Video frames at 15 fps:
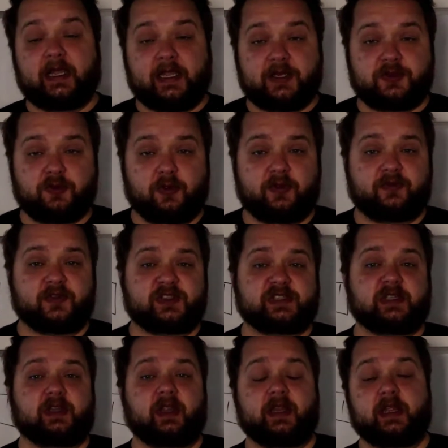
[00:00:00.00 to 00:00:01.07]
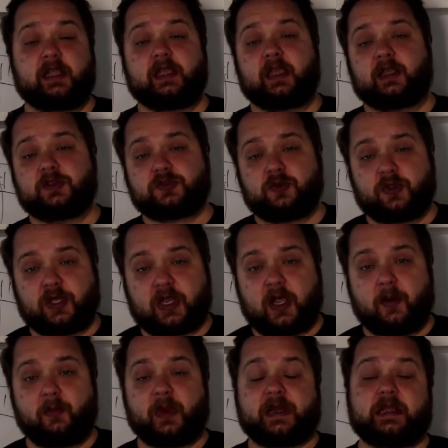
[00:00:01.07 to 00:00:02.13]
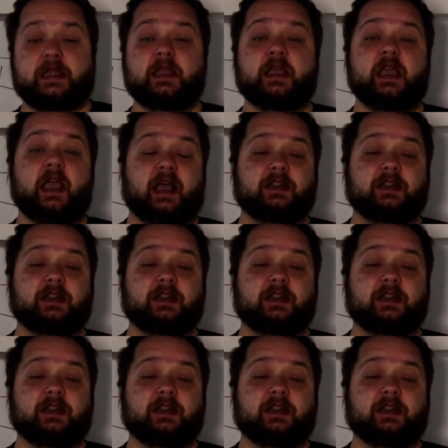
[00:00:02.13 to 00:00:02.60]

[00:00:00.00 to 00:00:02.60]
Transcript: into the facility, into the company,